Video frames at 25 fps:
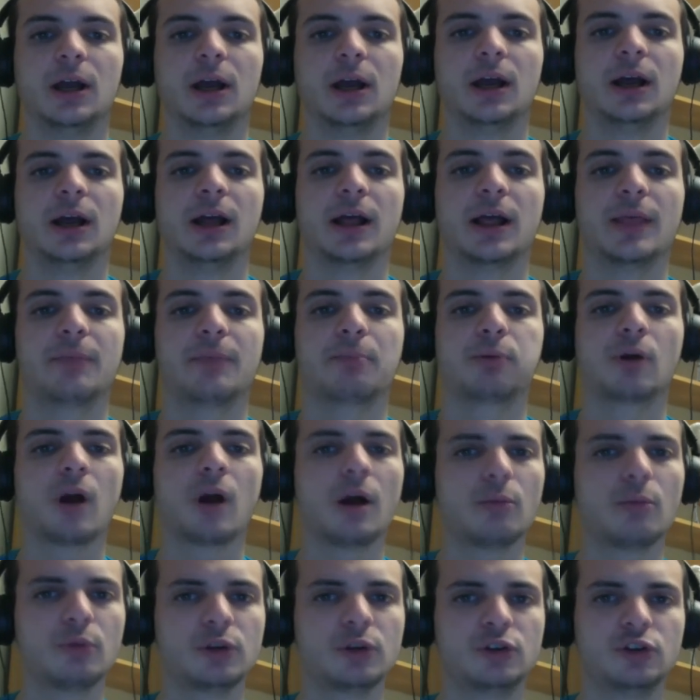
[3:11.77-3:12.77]
The
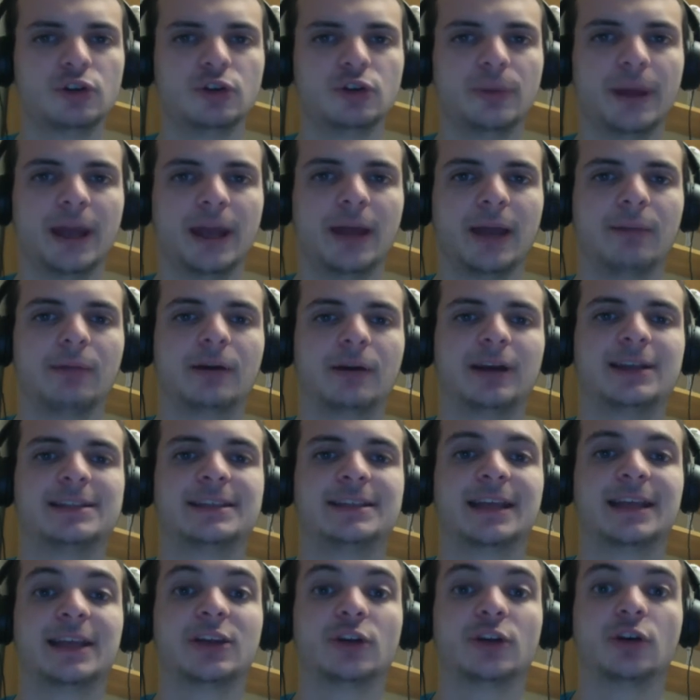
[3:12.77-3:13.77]
problem with Doomhammer is
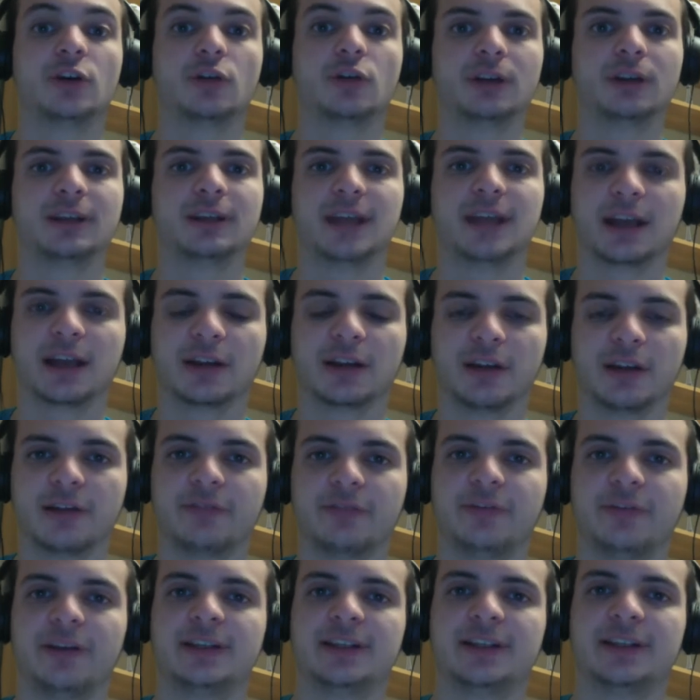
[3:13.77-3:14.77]
that you're going to take a lot of
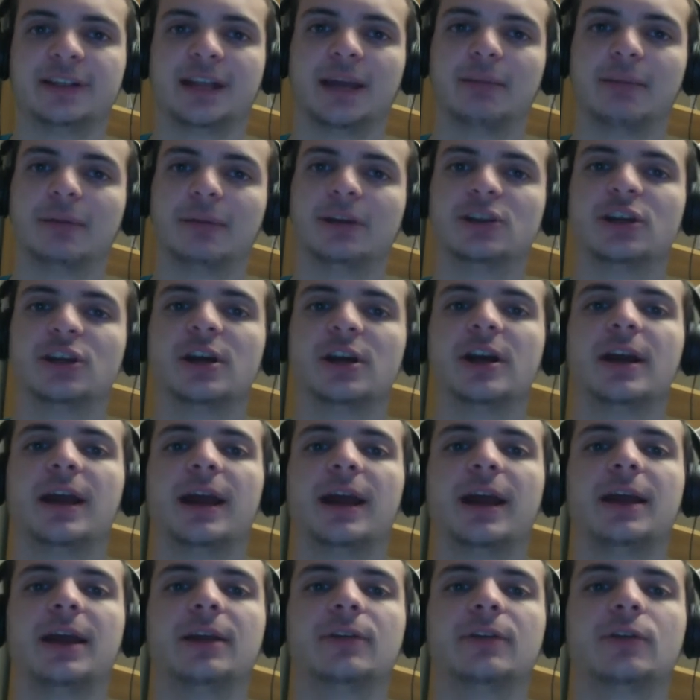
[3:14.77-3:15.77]
face damage,
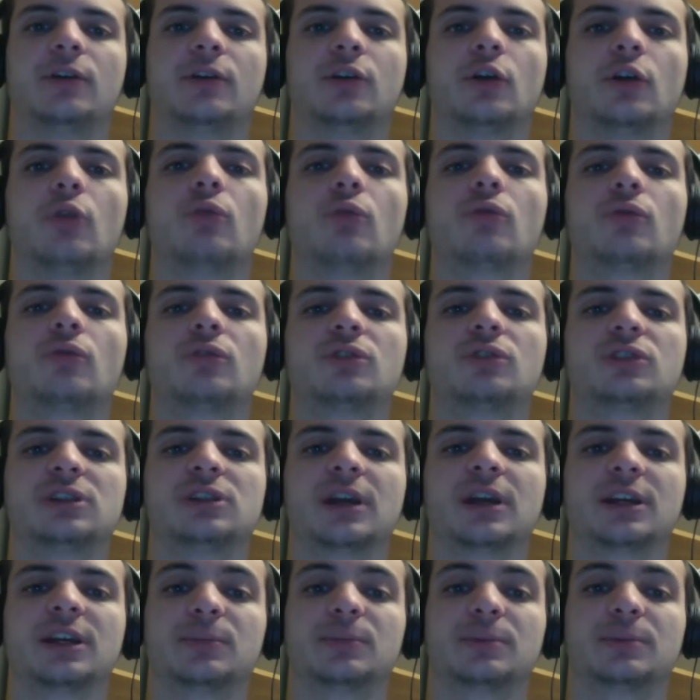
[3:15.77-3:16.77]
and there are no
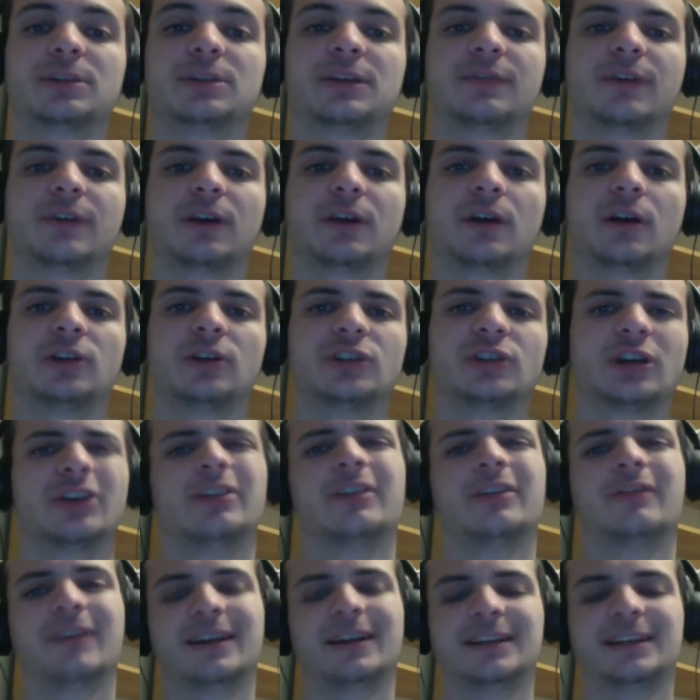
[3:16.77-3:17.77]
specific cards other
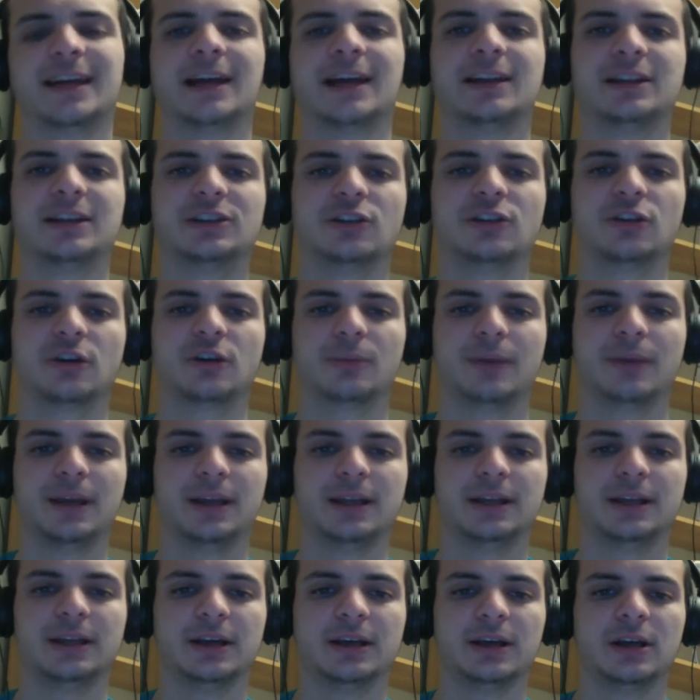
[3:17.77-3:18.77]
than Vitality Totem
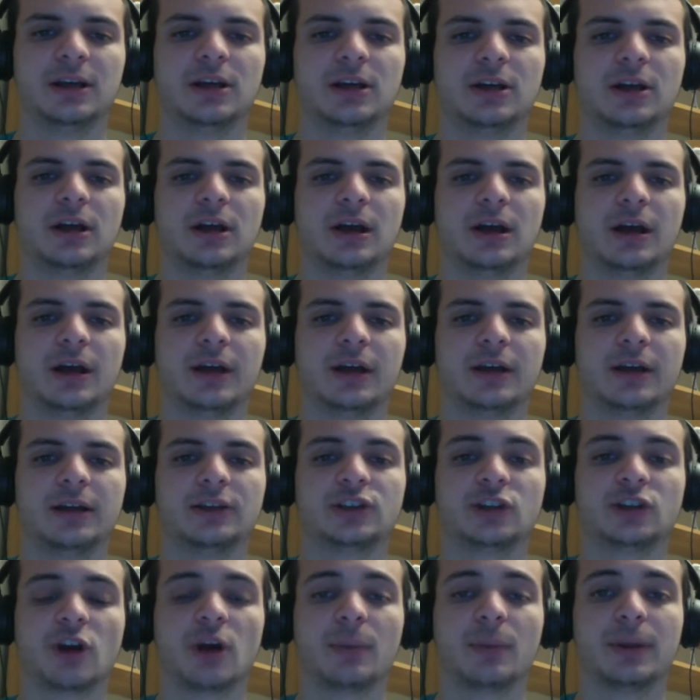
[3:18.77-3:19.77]
in
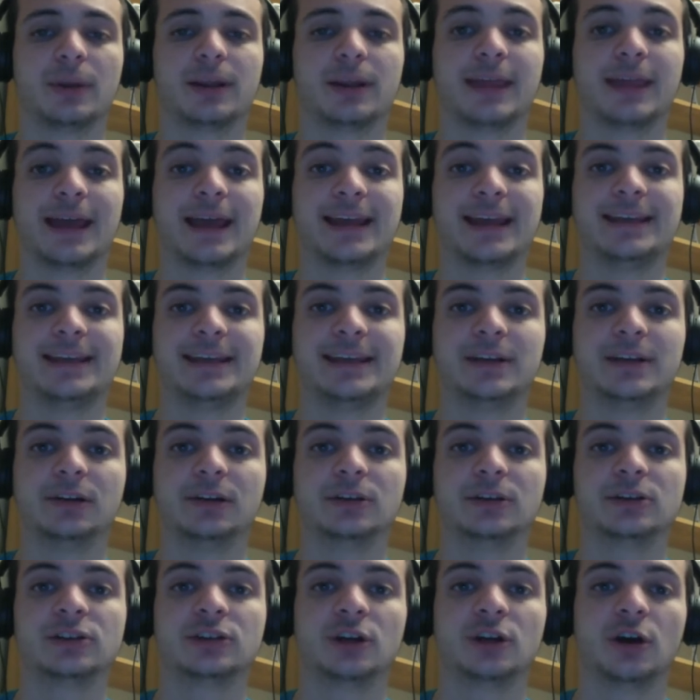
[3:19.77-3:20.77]
Shaman that heal.
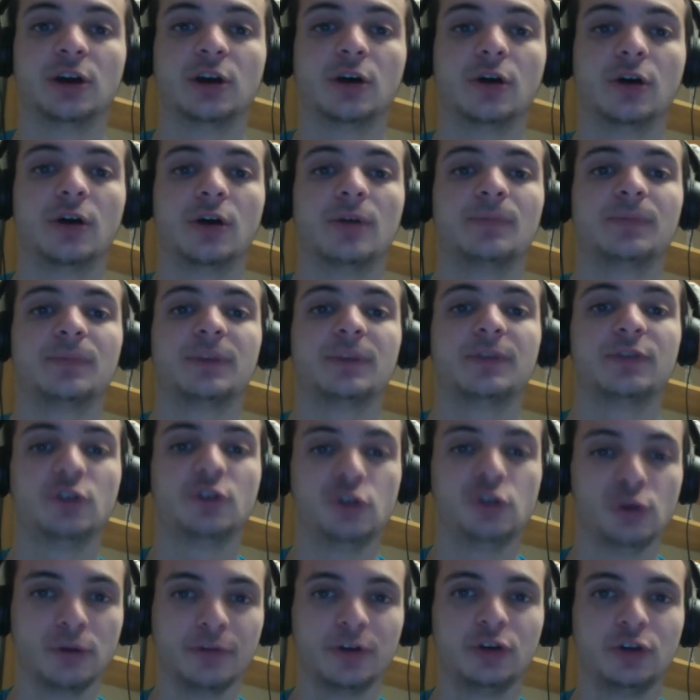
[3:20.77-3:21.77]
So if you
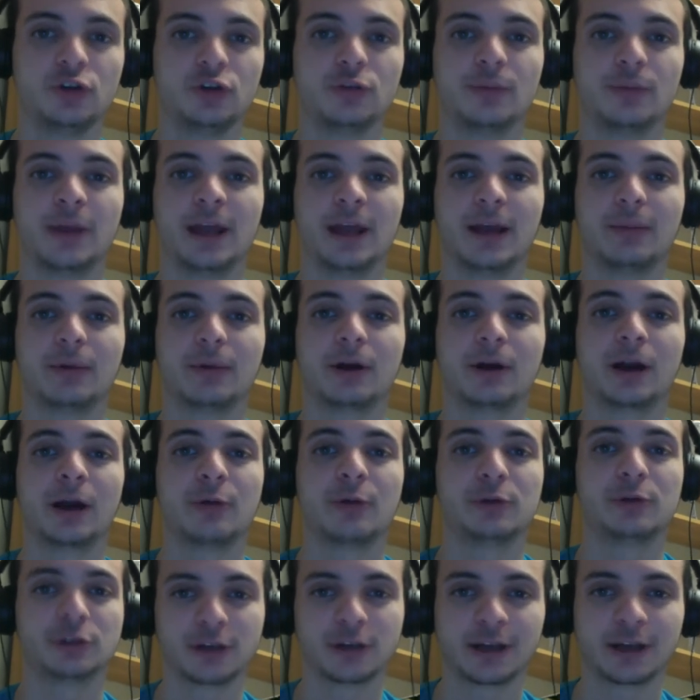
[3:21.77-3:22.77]
do have a Doomhammer, I
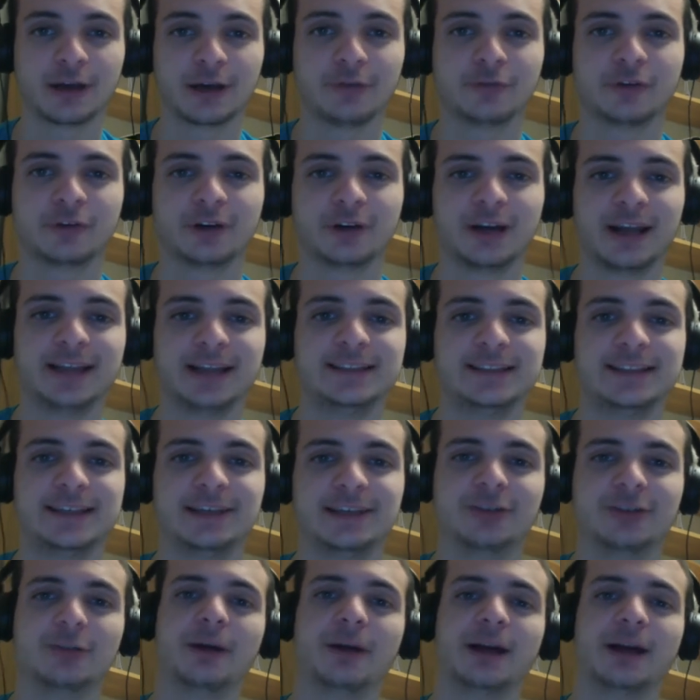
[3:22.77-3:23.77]
would look out for an
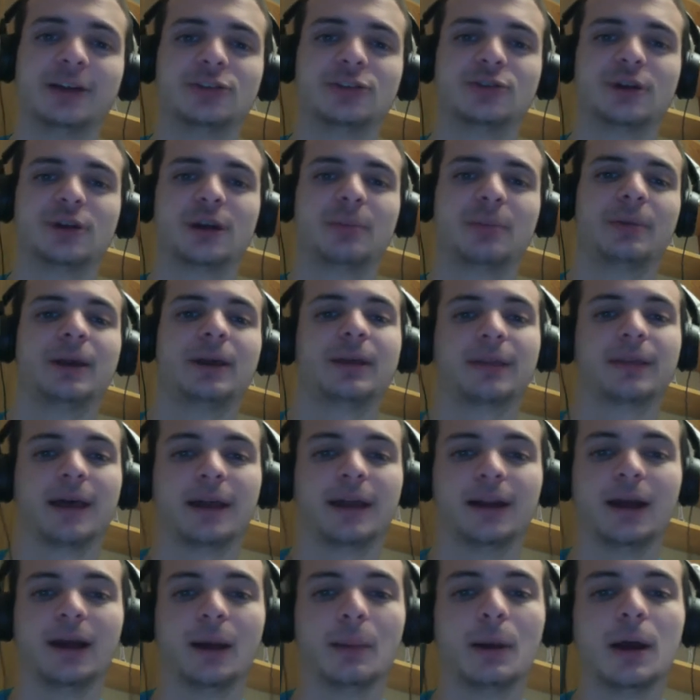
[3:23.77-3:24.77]
anti-heal bot and try to pick that
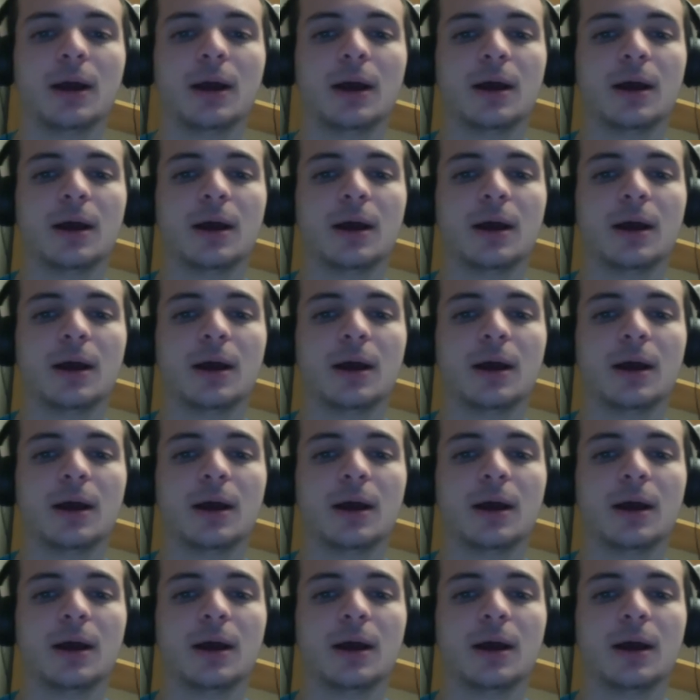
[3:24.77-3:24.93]
up.